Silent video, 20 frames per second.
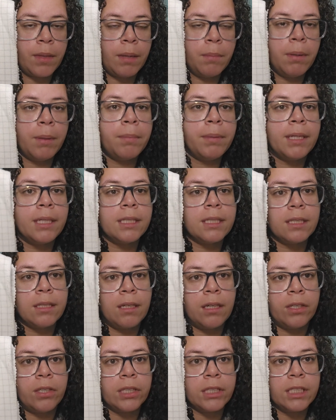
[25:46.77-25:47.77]
But because of the
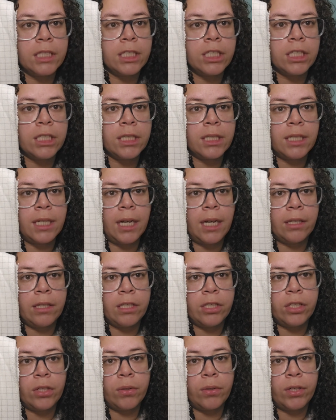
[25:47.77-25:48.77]
100 stitches a day on
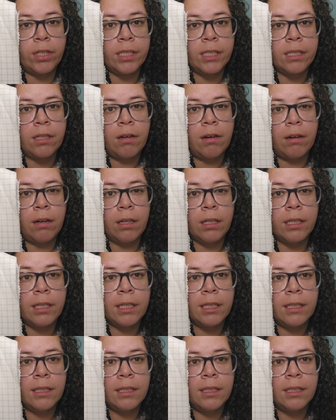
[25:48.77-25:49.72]
the Joker, it's hard.